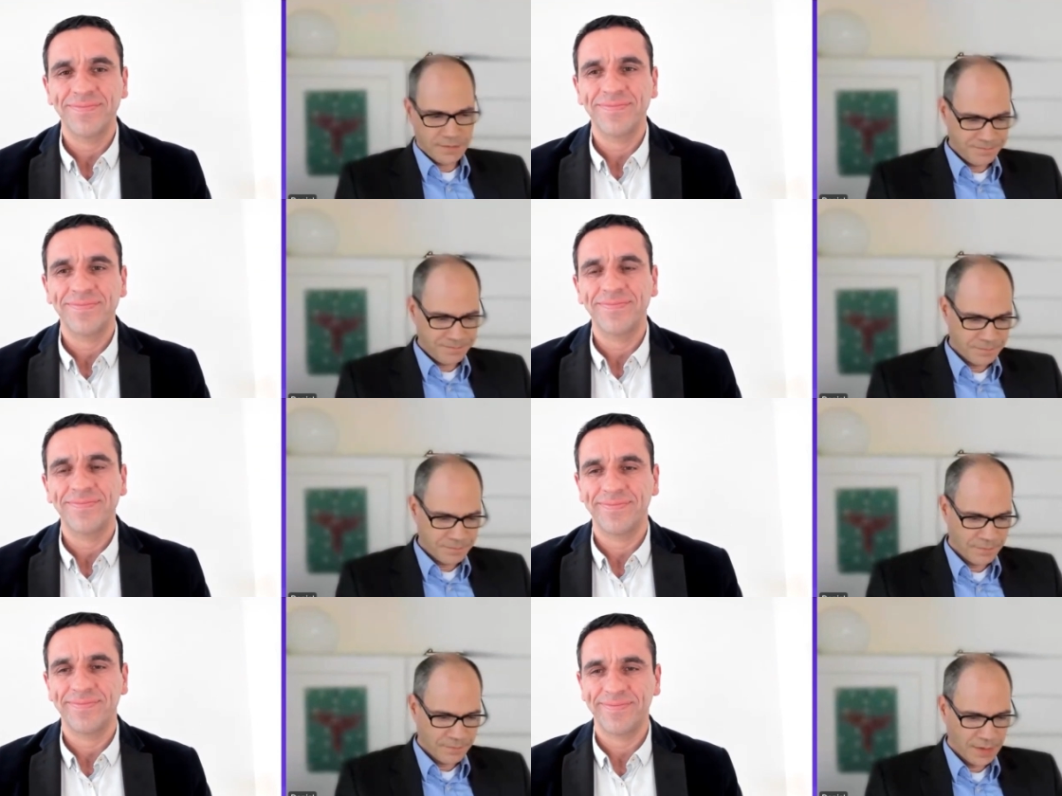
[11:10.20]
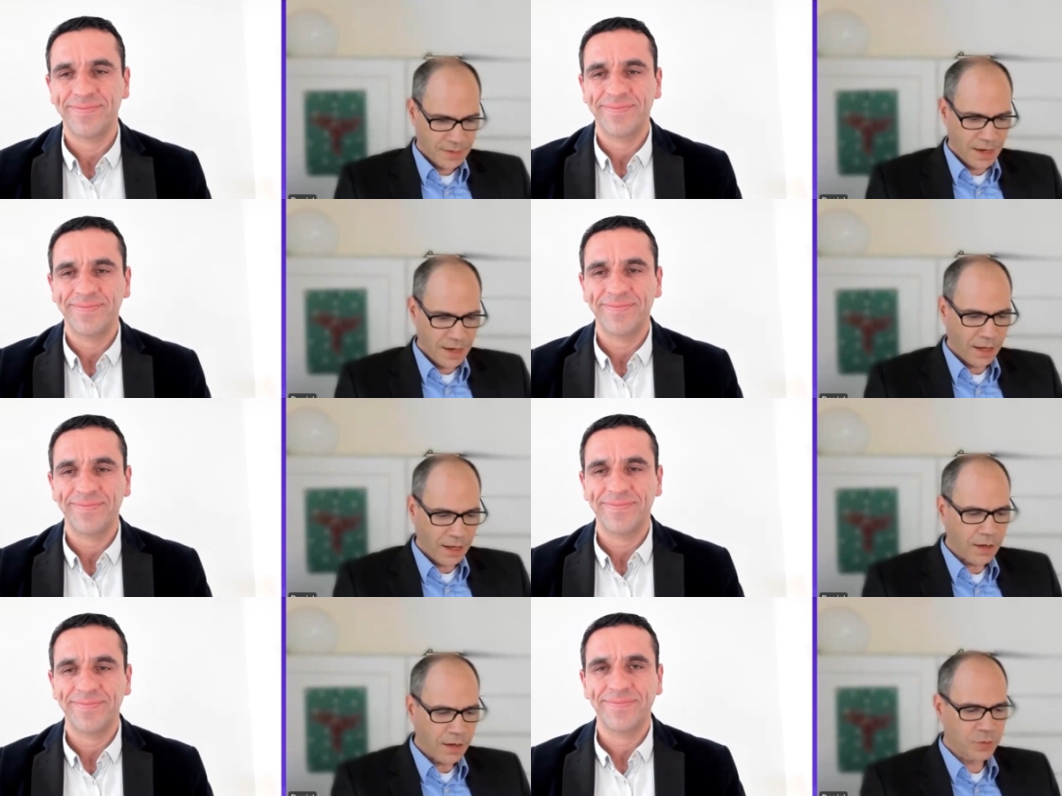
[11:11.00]
Speaker 1: um,
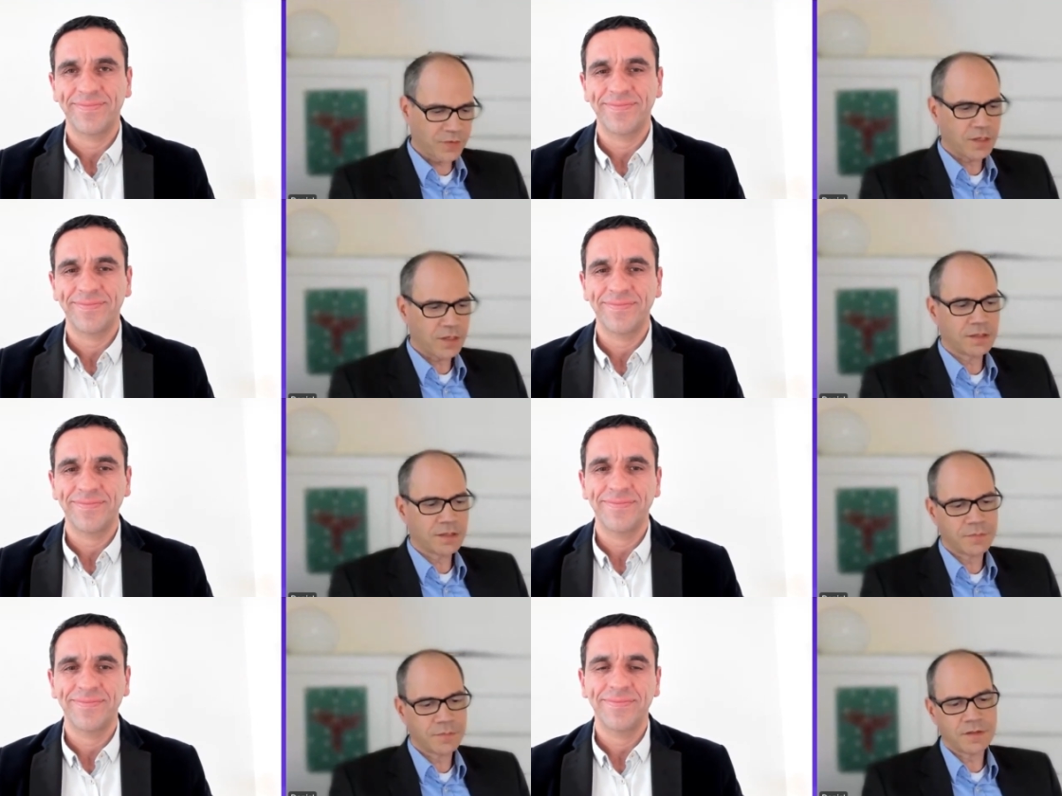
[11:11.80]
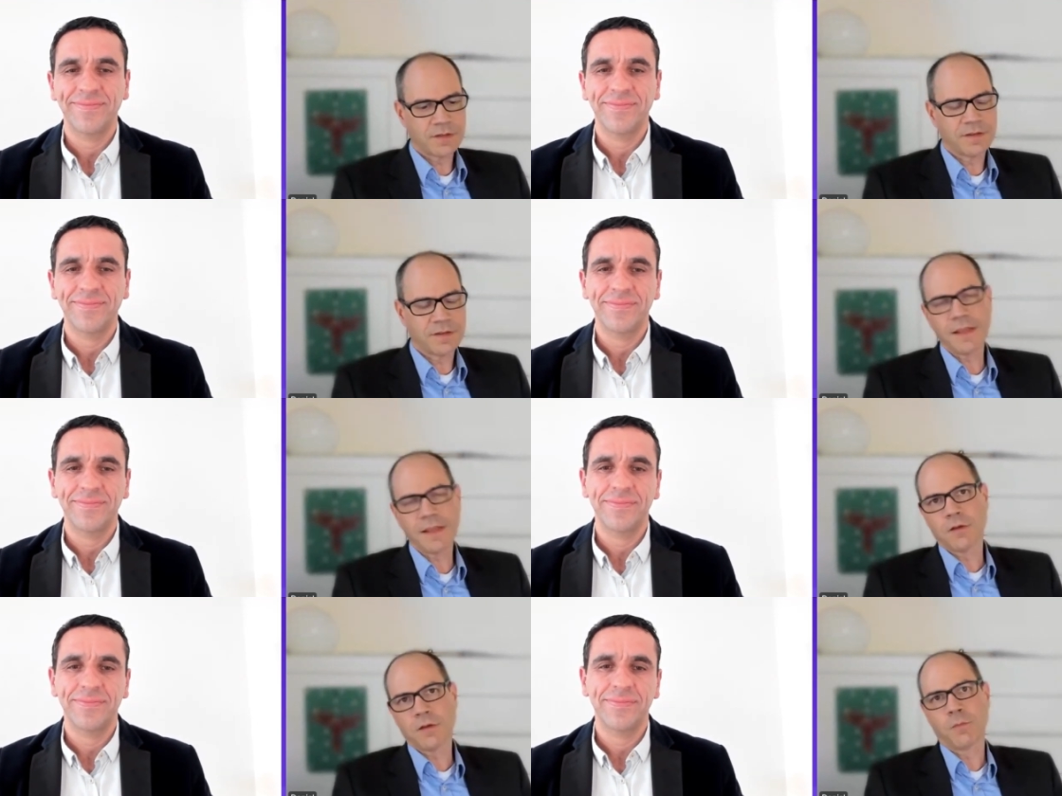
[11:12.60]
yeah, I would say um, the, the,
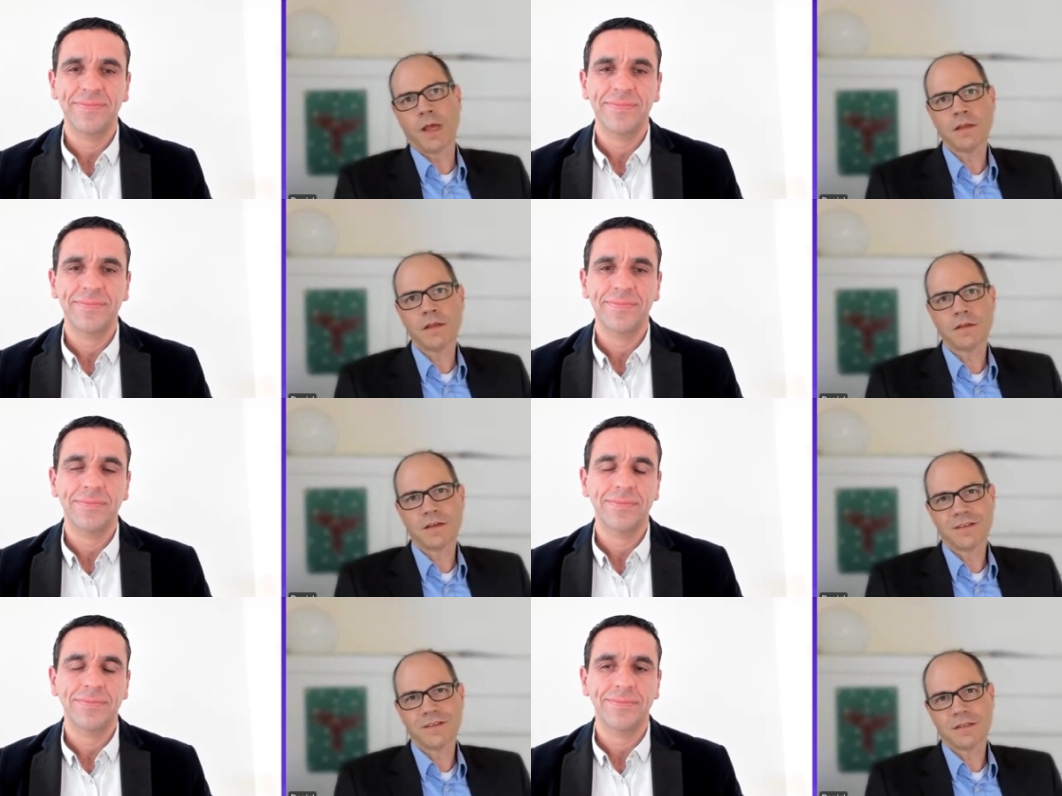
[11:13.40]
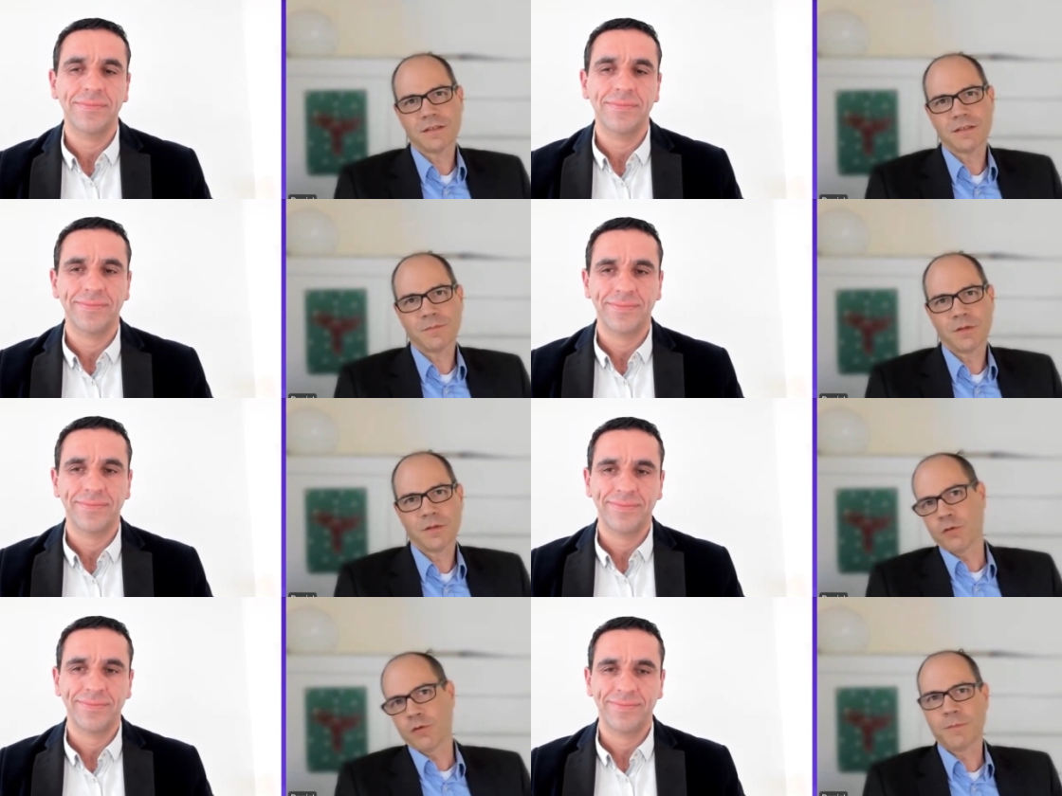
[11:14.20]
next thing on my uh,
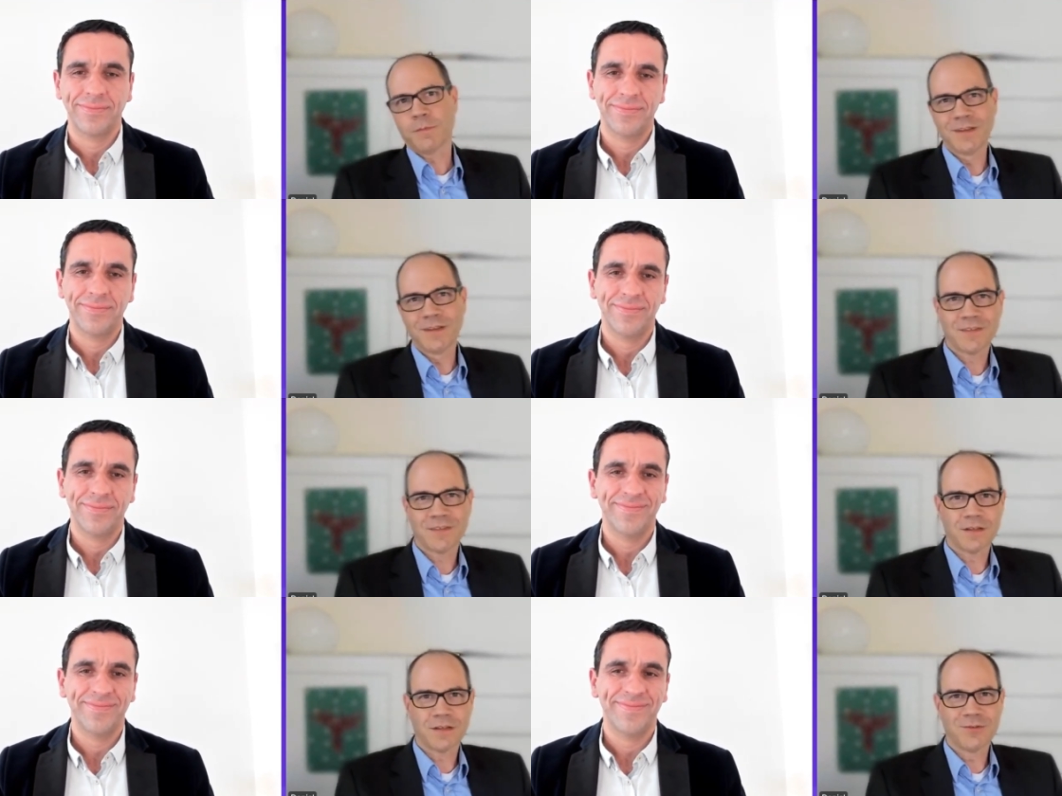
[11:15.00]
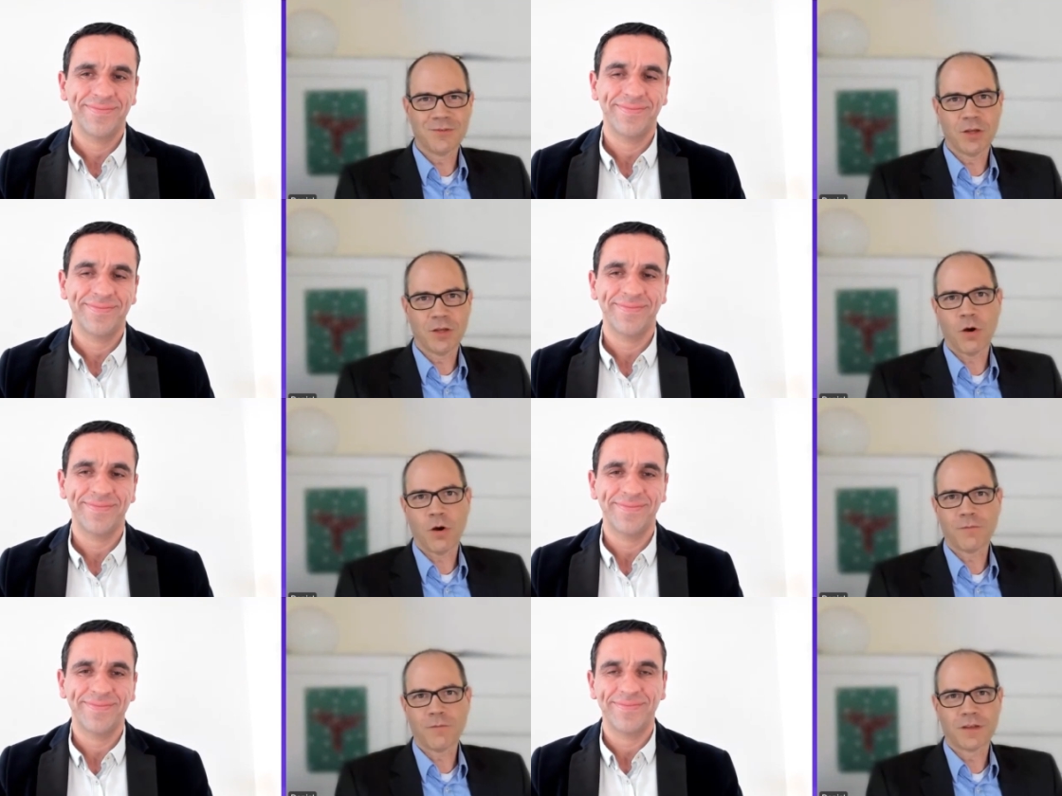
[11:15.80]
um, roadmap is uh, to
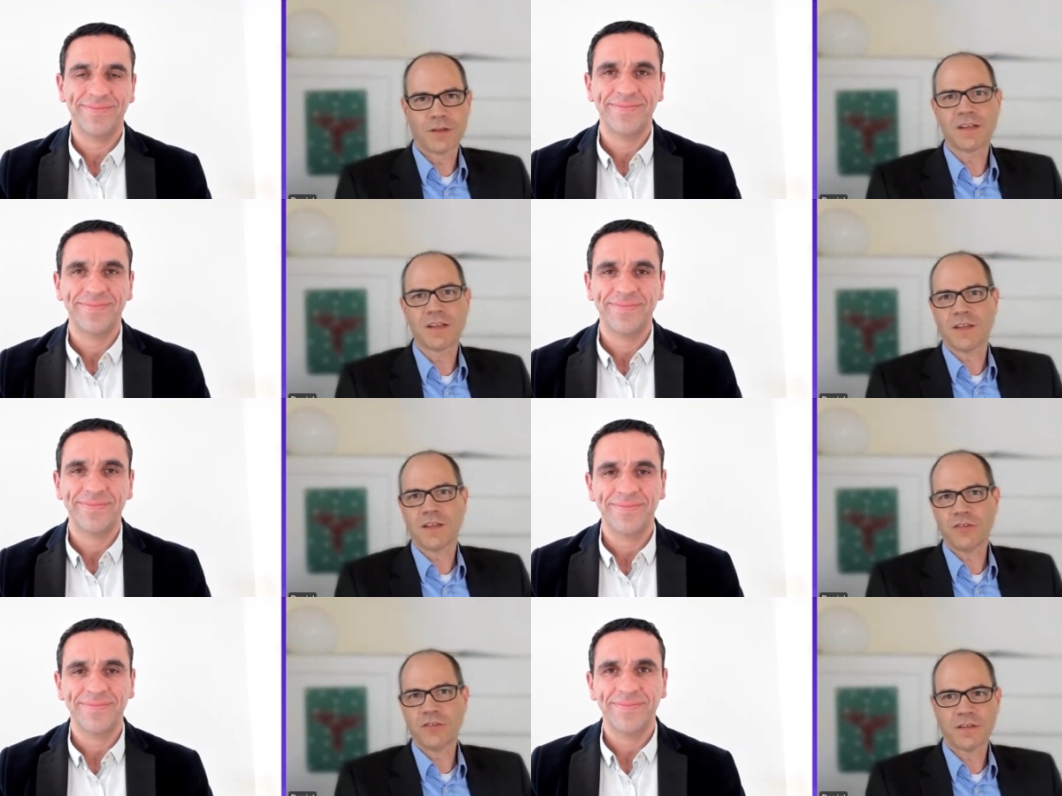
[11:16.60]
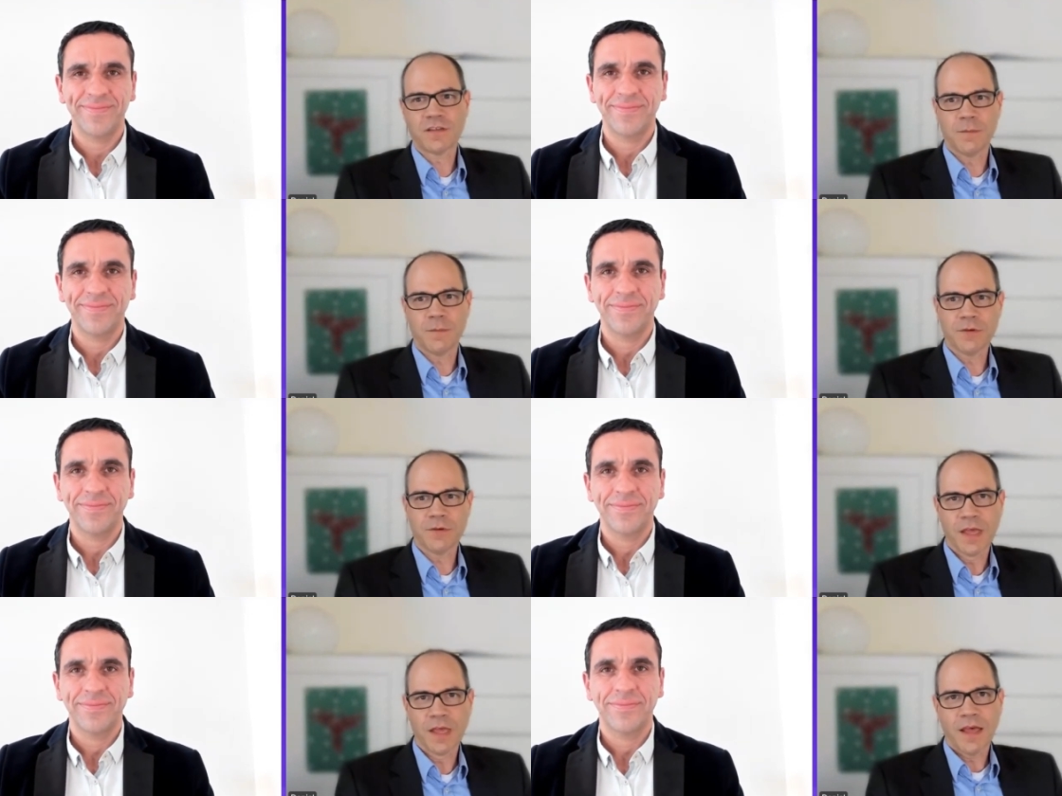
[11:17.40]
go on with digitization at
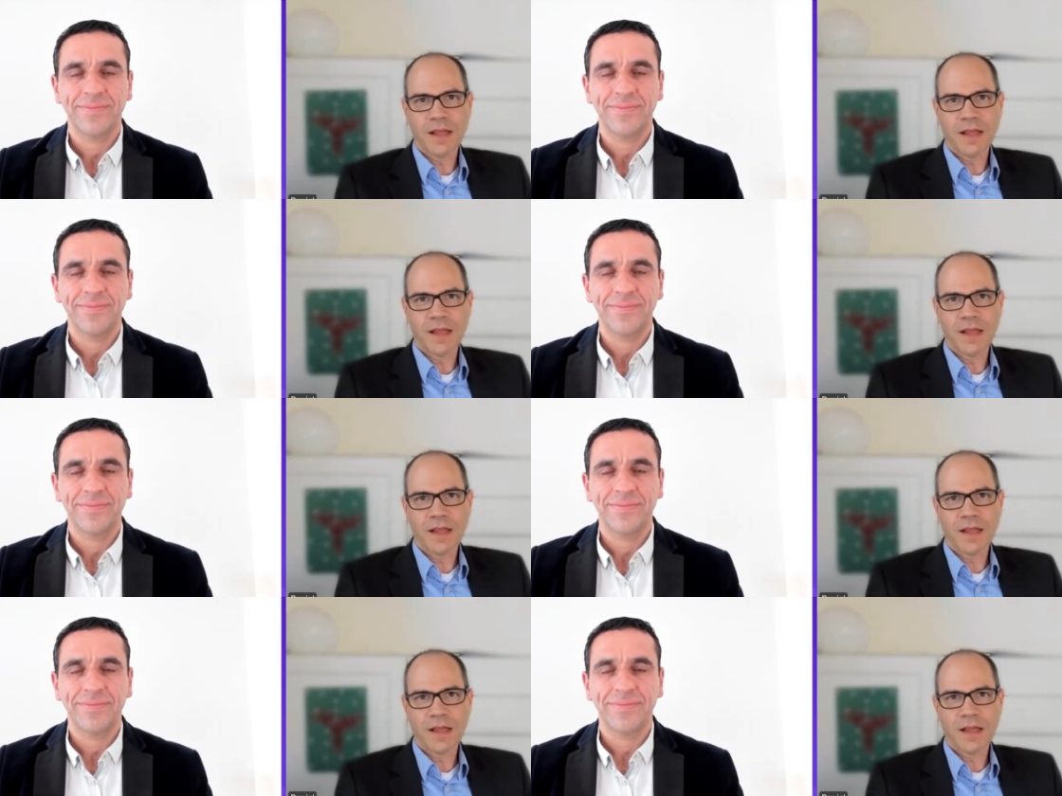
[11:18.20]
Asklepios.